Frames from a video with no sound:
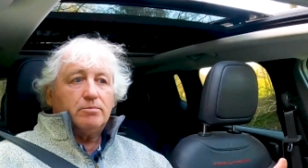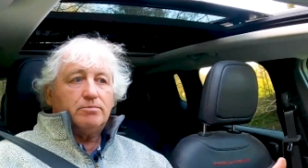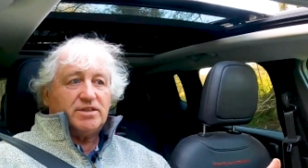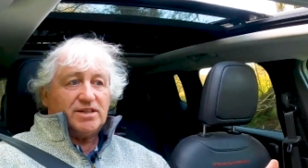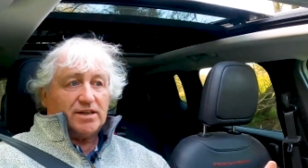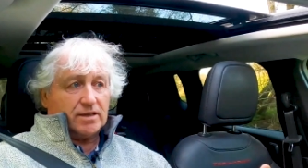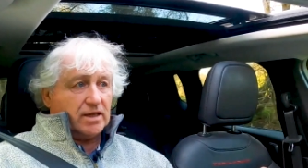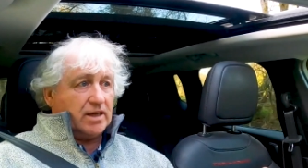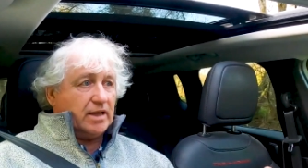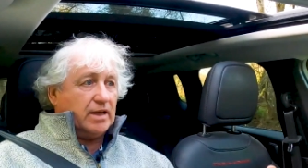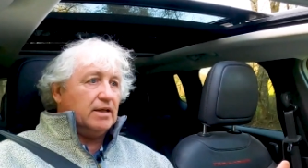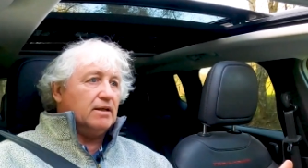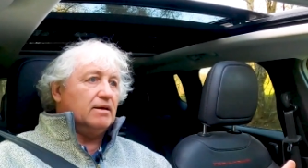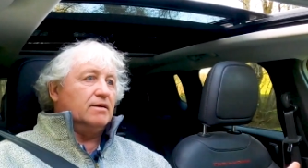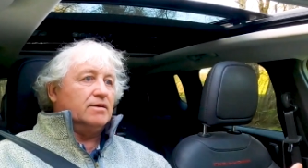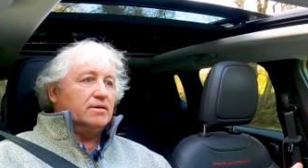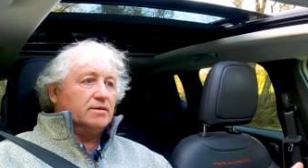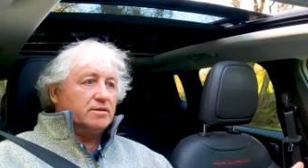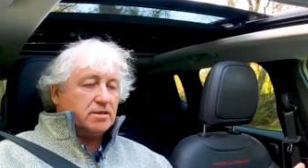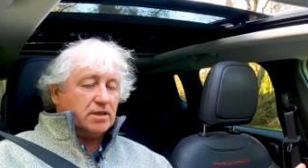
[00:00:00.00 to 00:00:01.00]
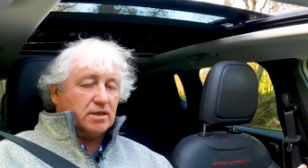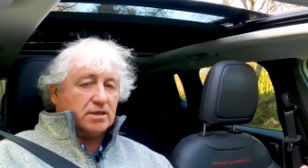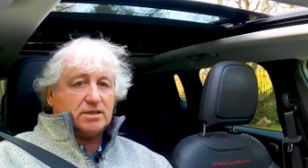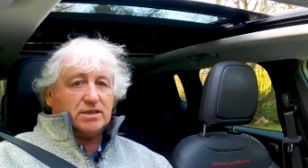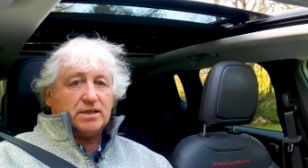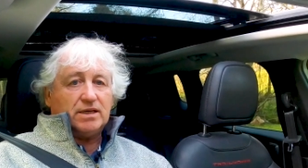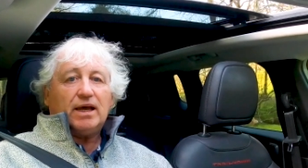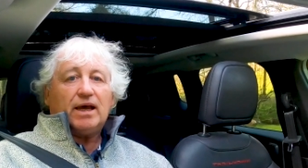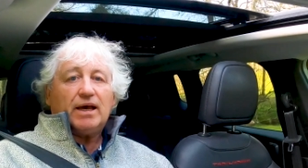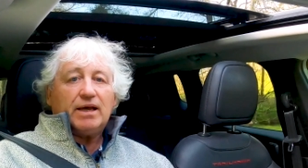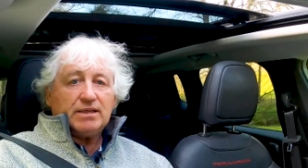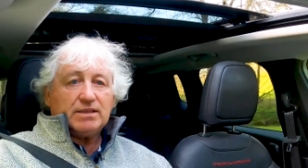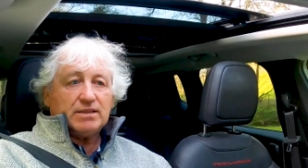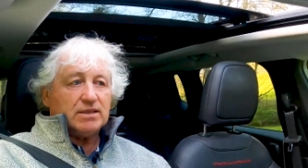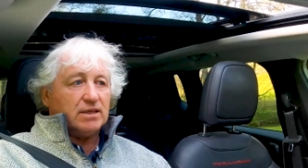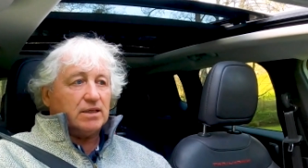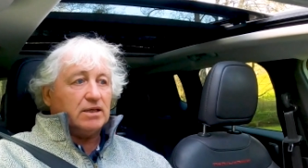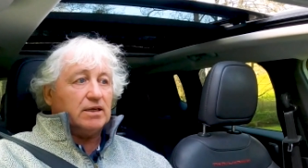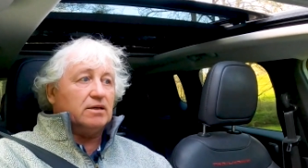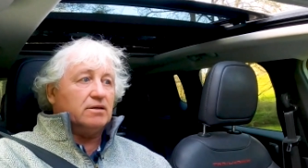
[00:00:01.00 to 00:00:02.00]
chucking 60,
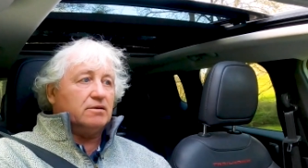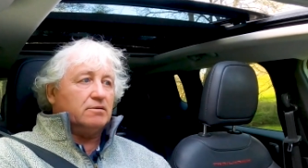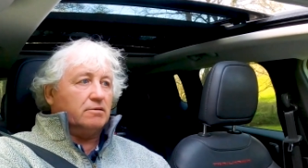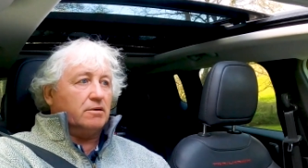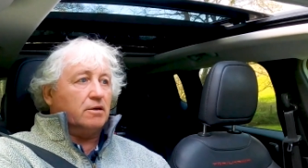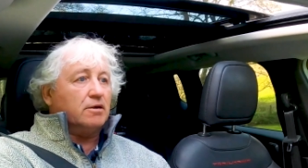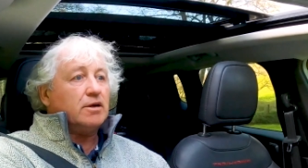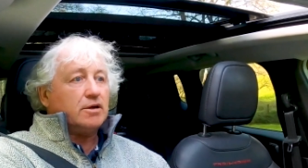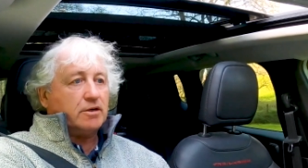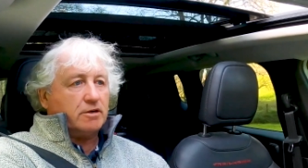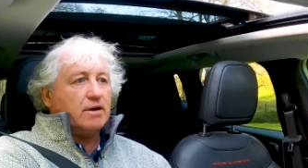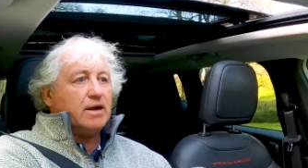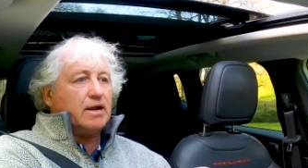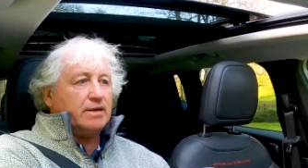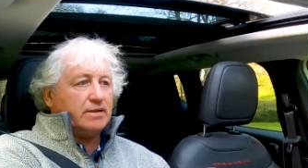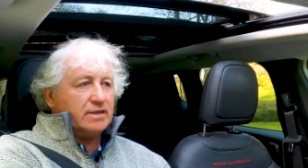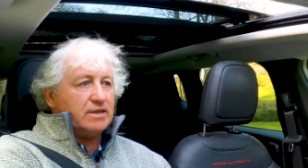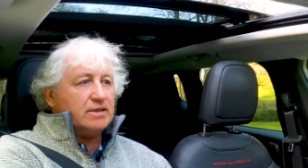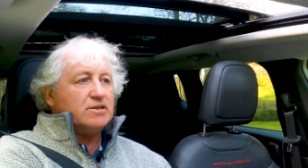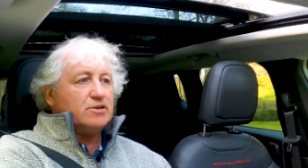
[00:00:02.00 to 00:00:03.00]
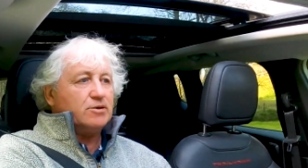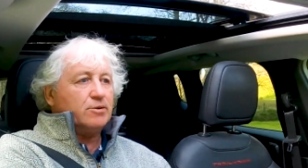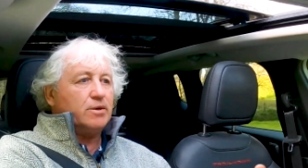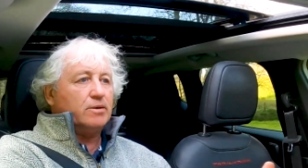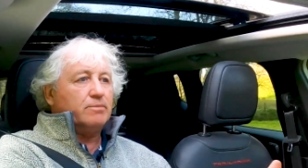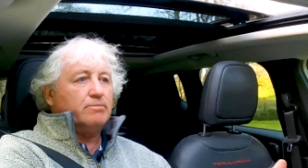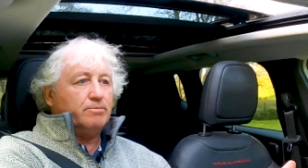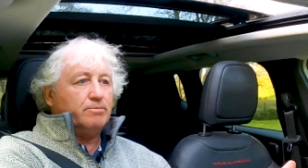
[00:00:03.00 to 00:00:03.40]
80 grand into a